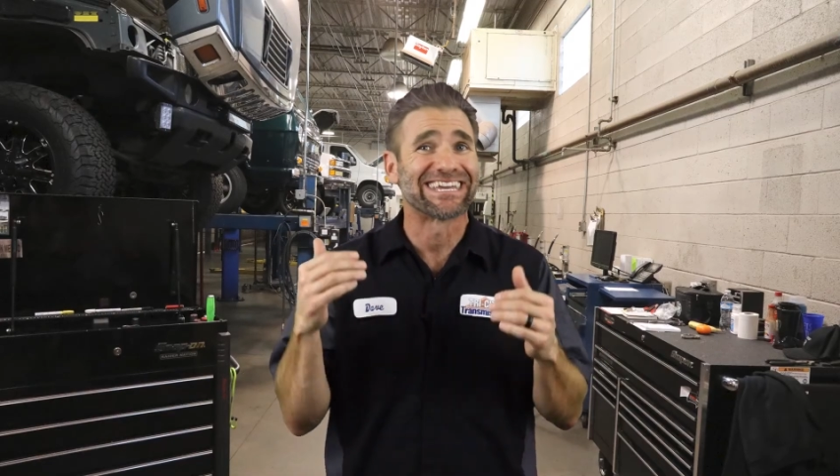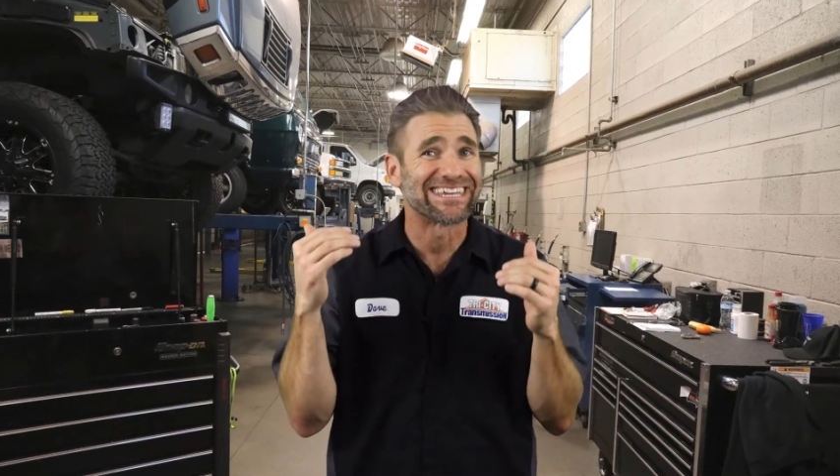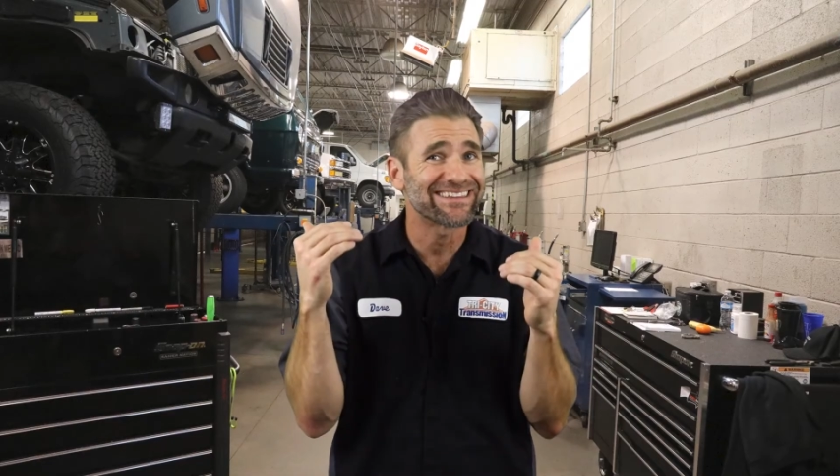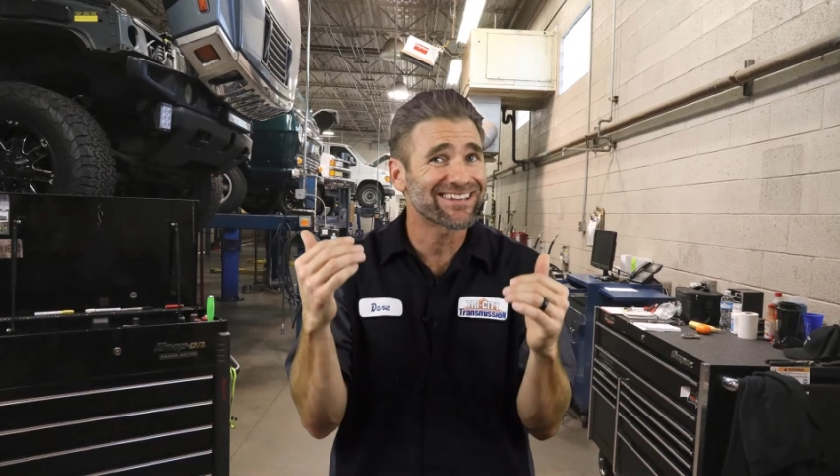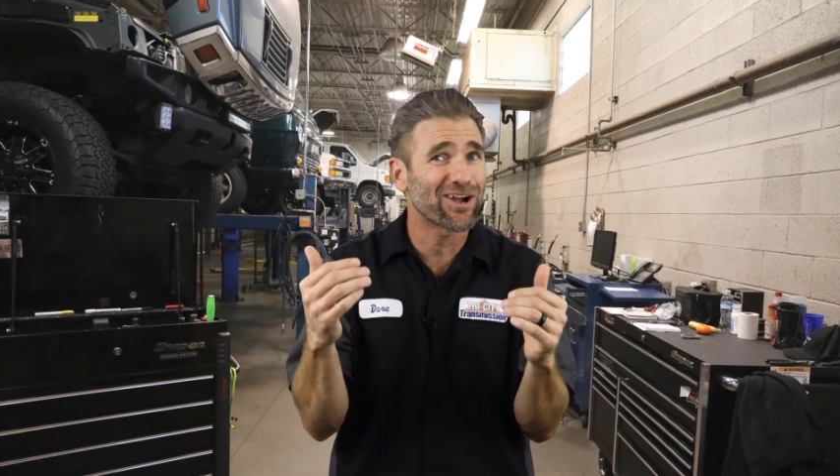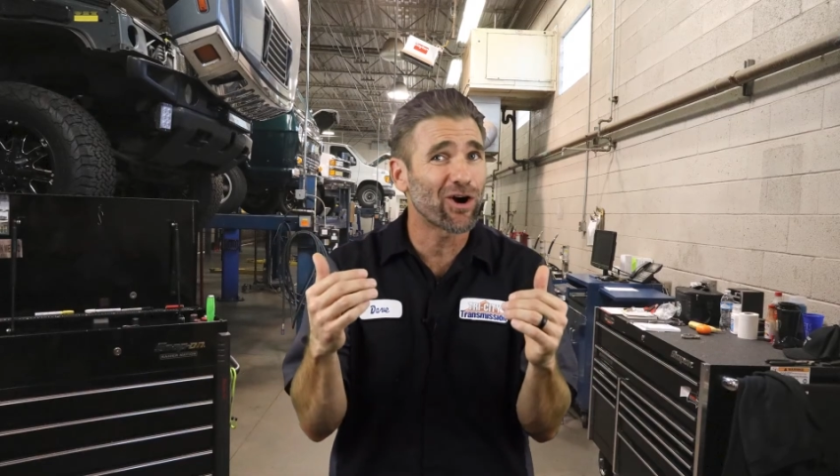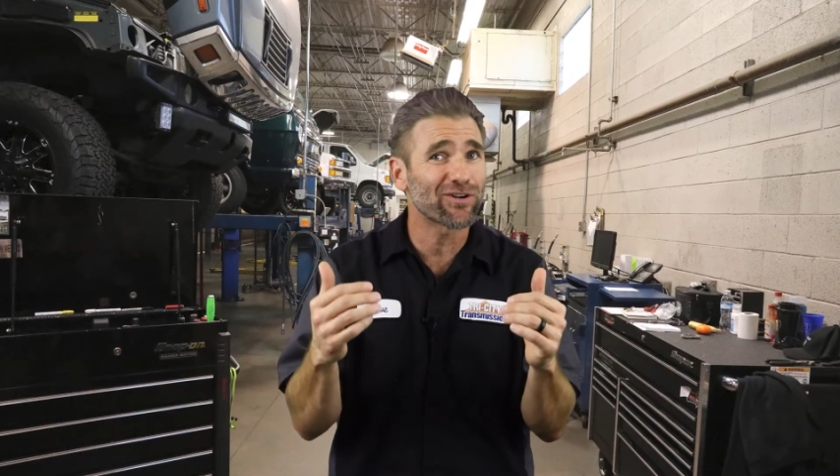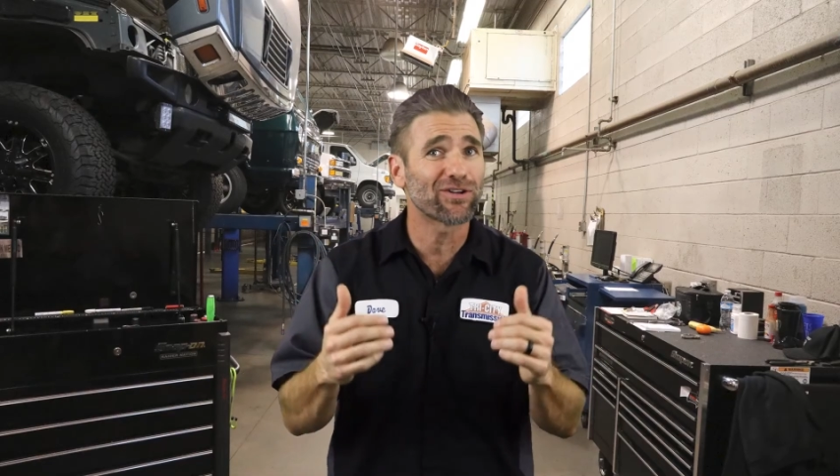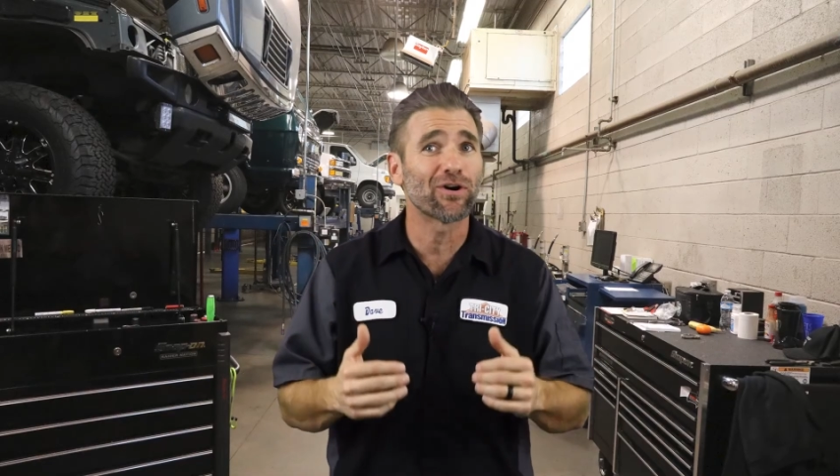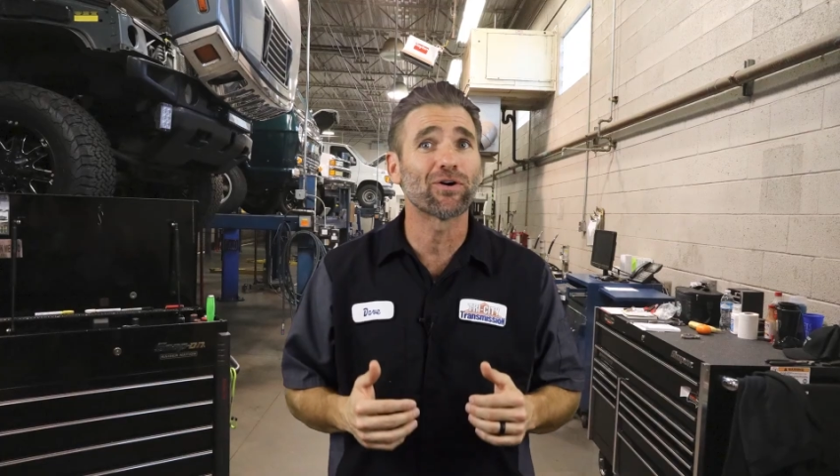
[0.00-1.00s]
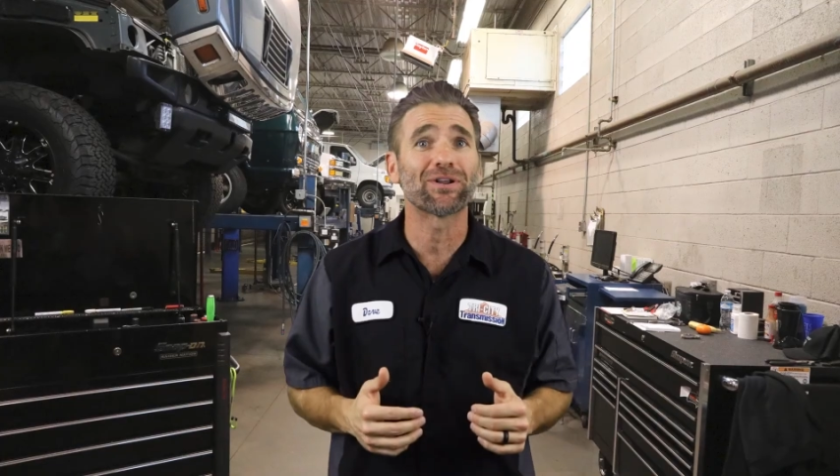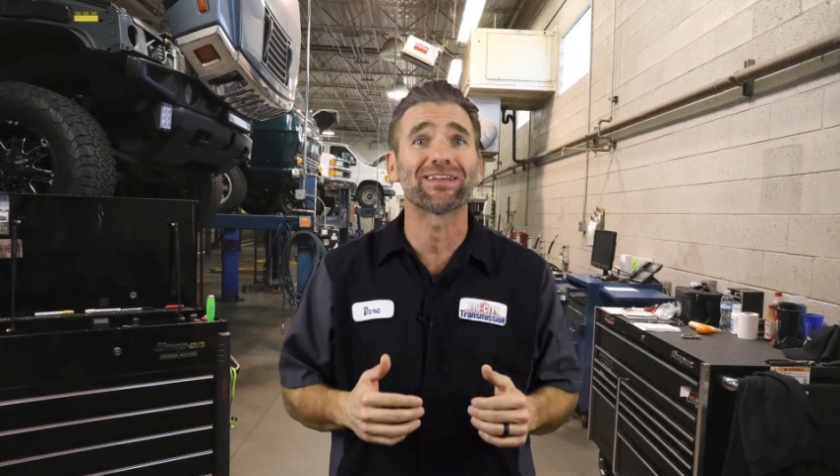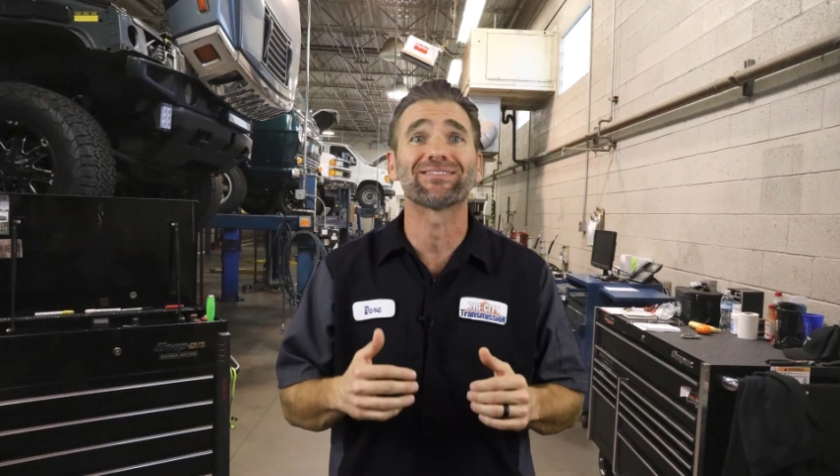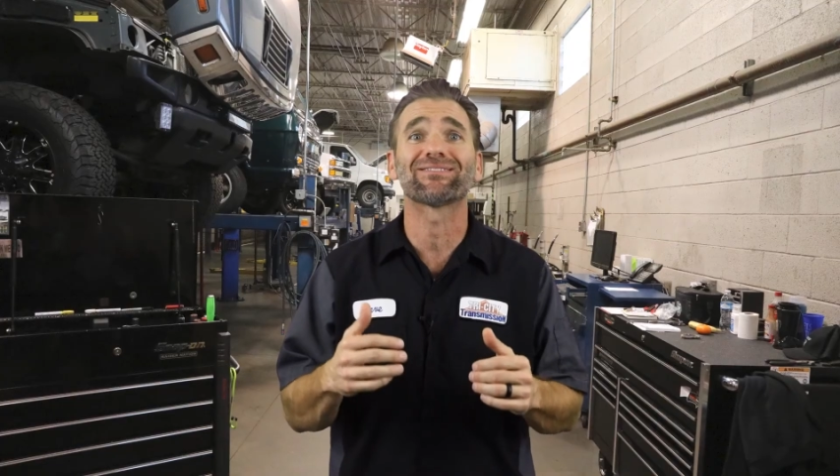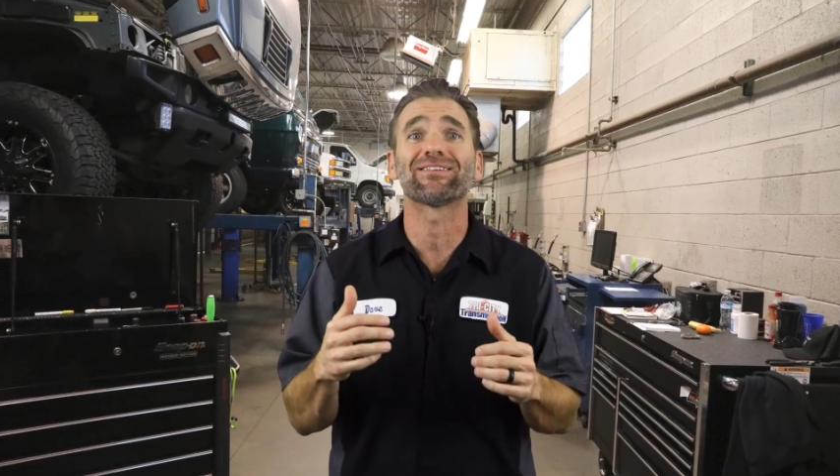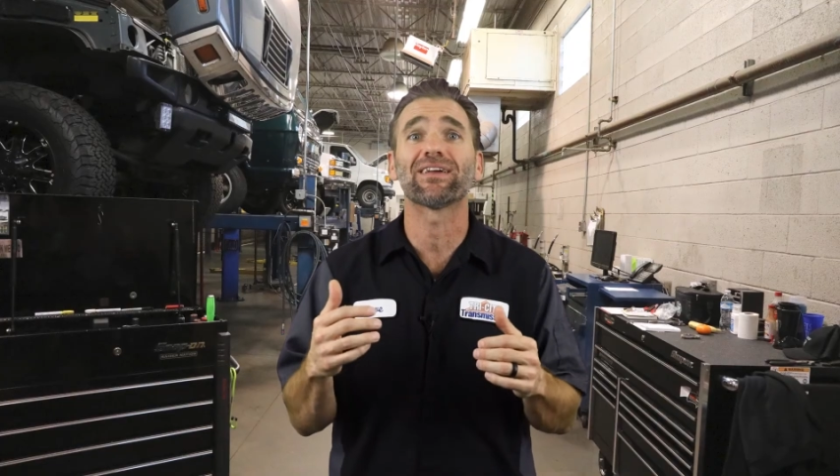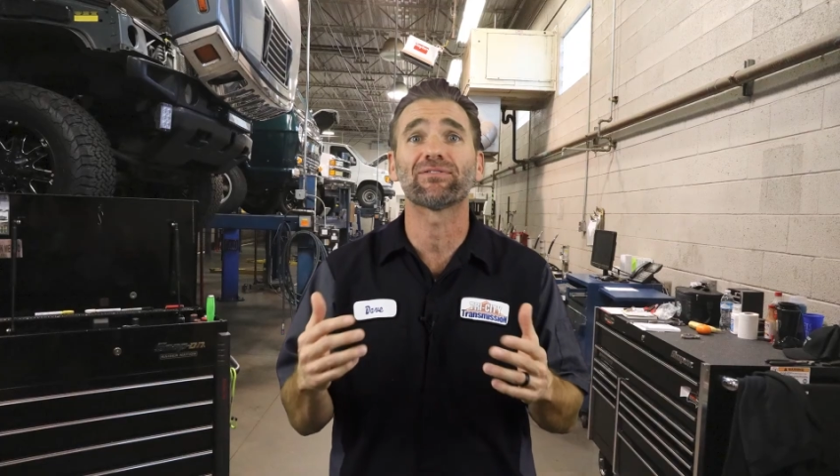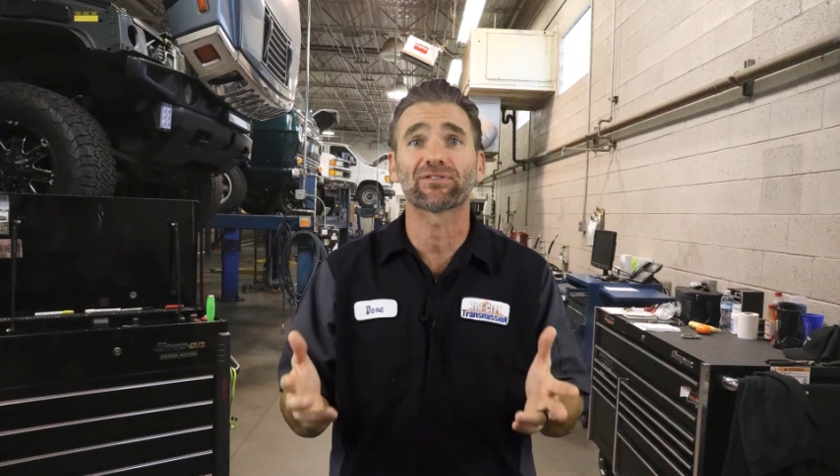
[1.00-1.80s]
Get the car towed and save